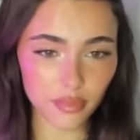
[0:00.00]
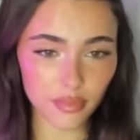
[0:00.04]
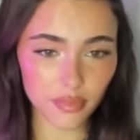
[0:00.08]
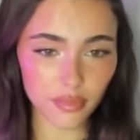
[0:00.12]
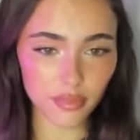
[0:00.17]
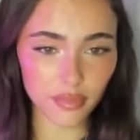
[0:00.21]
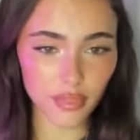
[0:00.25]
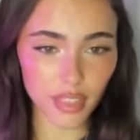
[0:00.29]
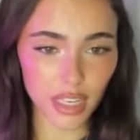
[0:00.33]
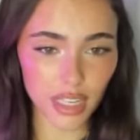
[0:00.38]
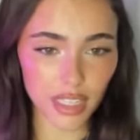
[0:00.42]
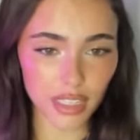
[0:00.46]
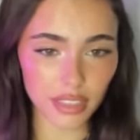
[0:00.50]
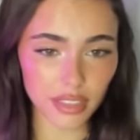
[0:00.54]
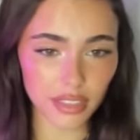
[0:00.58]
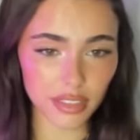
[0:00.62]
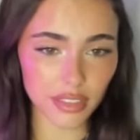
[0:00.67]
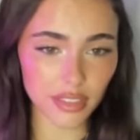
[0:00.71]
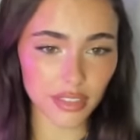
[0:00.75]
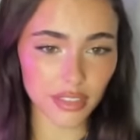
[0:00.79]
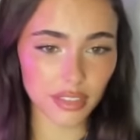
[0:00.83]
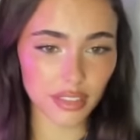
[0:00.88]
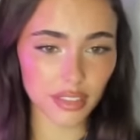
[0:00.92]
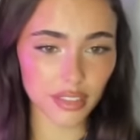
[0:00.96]

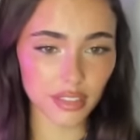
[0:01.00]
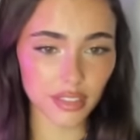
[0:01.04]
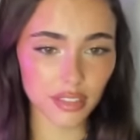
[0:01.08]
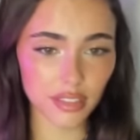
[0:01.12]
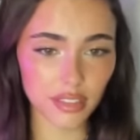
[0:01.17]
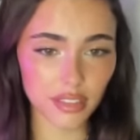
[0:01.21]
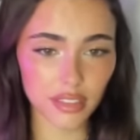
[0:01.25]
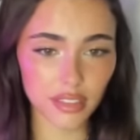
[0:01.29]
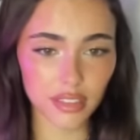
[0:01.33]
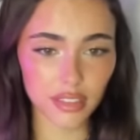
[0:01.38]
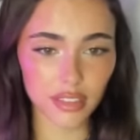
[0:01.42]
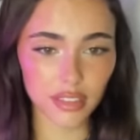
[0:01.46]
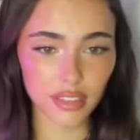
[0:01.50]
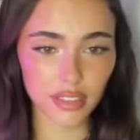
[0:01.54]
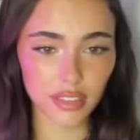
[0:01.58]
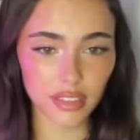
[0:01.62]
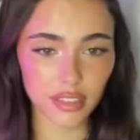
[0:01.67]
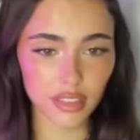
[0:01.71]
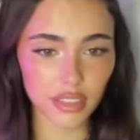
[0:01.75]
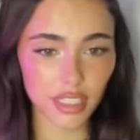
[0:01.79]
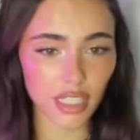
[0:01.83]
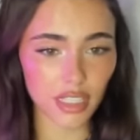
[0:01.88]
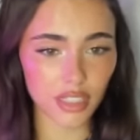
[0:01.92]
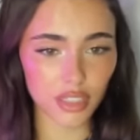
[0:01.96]
And
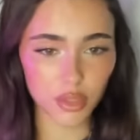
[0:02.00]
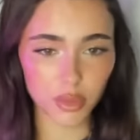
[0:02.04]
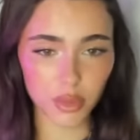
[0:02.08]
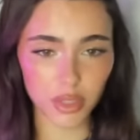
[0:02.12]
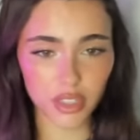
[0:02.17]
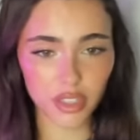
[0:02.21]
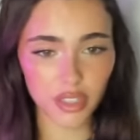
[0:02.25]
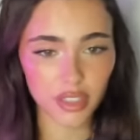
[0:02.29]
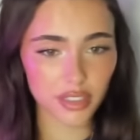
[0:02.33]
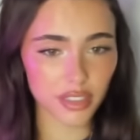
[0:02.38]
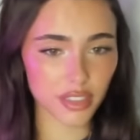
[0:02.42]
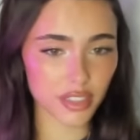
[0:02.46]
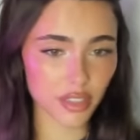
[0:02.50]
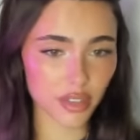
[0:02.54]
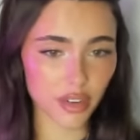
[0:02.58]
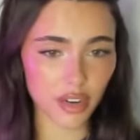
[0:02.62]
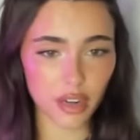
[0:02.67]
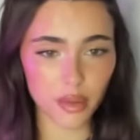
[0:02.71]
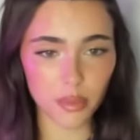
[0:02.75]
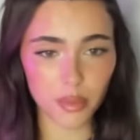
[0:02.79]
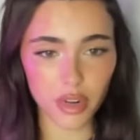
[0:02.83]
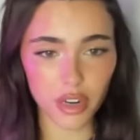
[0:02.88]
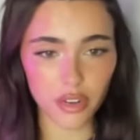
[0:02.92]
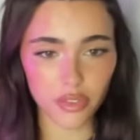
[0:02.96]
yeah, Twitter,
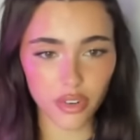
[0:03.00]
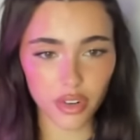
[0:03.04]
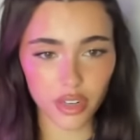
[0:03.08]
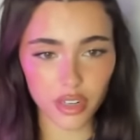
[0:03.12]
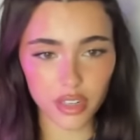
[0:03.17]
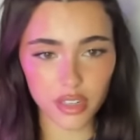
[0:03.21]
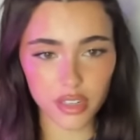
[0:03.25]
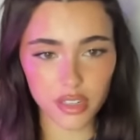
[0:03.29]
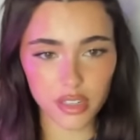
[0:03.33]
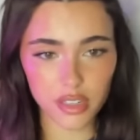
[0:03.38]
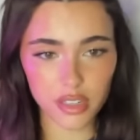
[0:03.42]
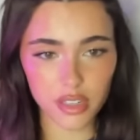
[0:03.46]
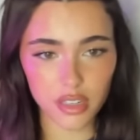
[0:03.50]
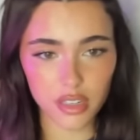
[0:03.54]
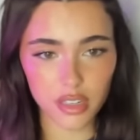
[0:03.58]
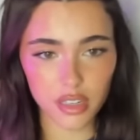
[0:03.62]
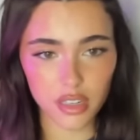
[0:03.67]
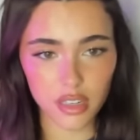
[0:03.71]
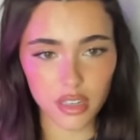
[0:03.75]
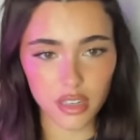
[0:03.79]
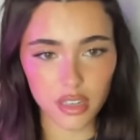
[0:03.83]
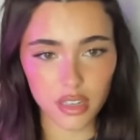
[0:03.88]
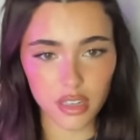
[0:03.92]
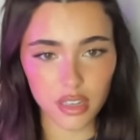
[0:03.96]
Instagram, whatever it is.
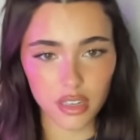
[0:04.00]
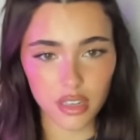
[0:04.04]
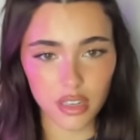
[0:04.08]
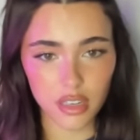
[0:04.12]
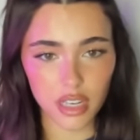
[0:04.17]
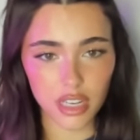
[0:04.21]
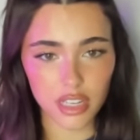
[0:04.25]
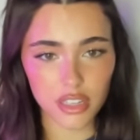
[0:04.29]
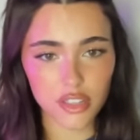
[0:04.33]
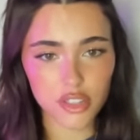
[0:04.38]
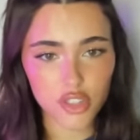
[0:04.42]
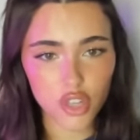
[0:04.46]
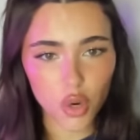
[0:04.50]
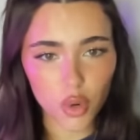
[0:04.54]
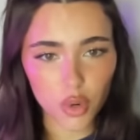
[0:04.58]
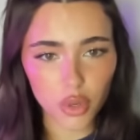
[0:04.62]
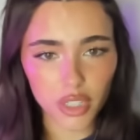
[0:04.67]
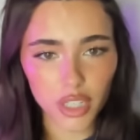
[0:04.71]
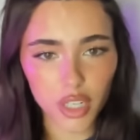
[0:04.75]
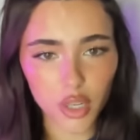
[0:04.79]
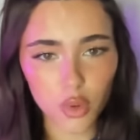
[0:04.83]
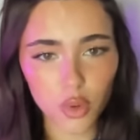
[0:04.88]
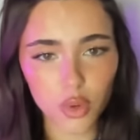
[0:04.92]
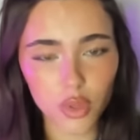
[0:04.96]
It's
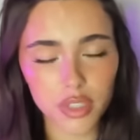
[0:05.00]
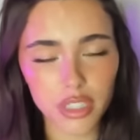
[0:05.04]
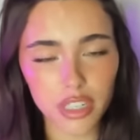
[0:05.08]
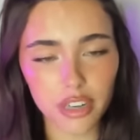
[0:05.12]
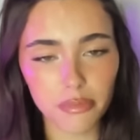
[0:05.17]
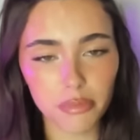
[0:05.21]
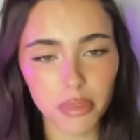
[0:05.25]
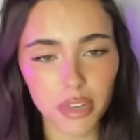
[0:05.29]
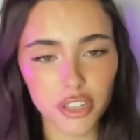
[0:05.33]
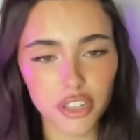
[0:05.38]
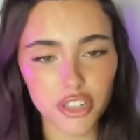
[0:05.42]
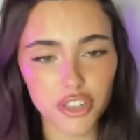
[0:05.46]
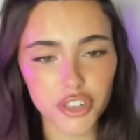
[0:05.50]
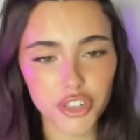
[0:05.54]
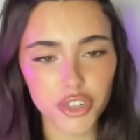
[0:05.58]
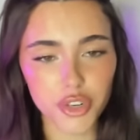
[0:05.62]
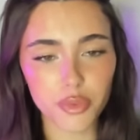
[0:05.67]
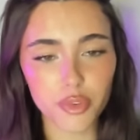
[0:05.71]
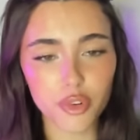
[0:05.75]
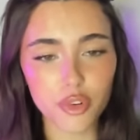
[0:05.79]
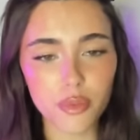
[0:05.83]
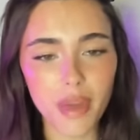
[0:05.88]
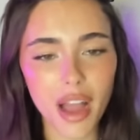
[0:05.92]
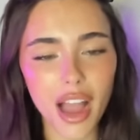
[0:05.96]
totally cool to have plushies in your
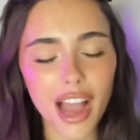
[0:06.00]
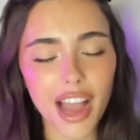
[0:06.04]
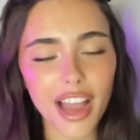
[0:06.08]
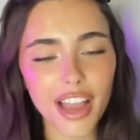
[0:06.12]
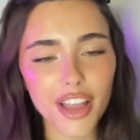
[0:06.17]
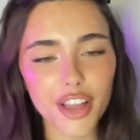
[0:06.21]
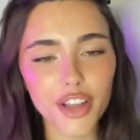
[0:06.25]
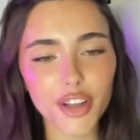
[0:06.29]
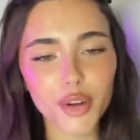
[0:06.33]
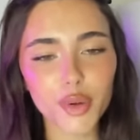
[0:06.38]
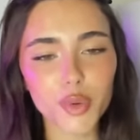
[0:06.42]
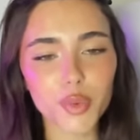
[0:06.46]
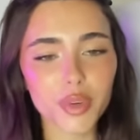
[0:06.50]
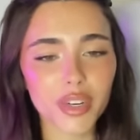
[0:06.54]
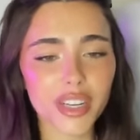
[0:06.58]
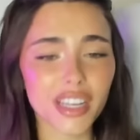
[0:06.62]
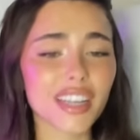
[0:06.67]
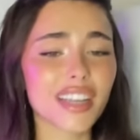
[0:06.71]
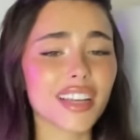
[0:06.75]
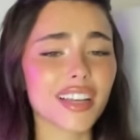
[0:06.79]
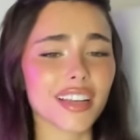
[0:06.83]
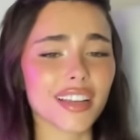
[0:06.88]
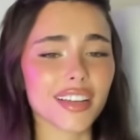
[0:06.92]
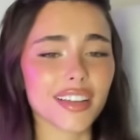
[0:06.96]
room. I
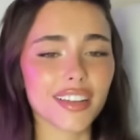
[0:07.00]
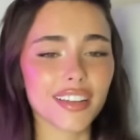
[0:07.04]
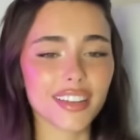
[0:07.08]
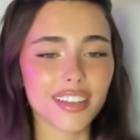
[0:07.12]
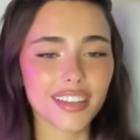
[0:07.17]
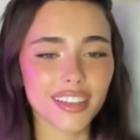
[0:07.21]
agree.